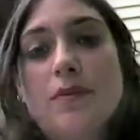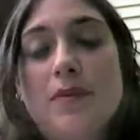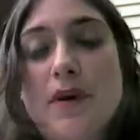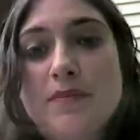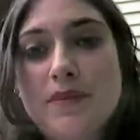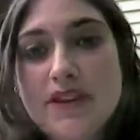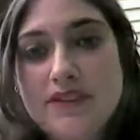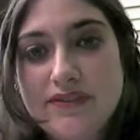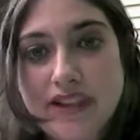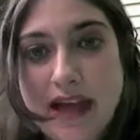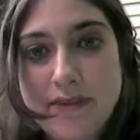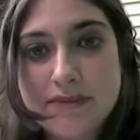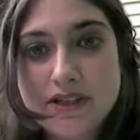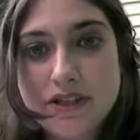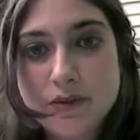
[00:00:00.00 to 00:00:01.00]
A bee
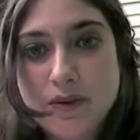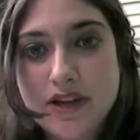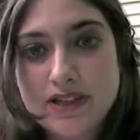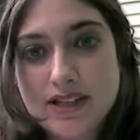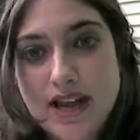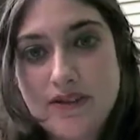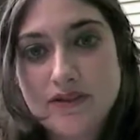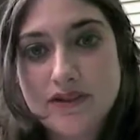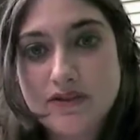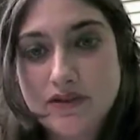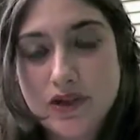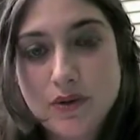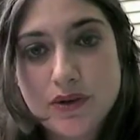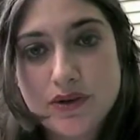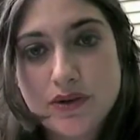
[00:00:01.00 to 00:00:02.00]
flaps its wings an average of
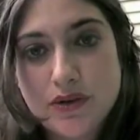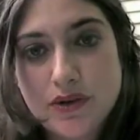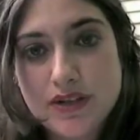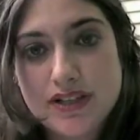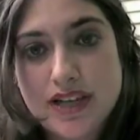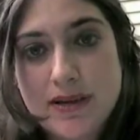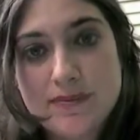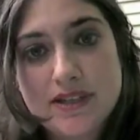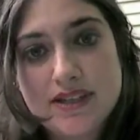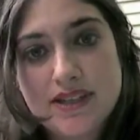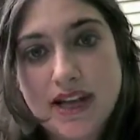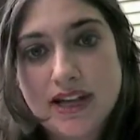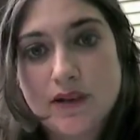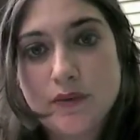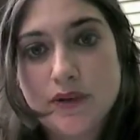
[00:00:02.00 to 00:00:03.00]
230 times a
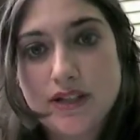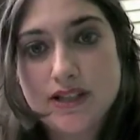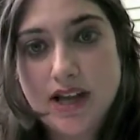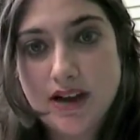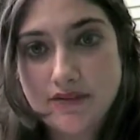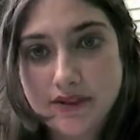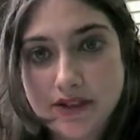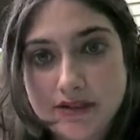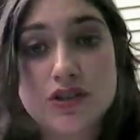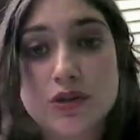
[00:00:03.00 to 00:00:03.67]
second when it hovers.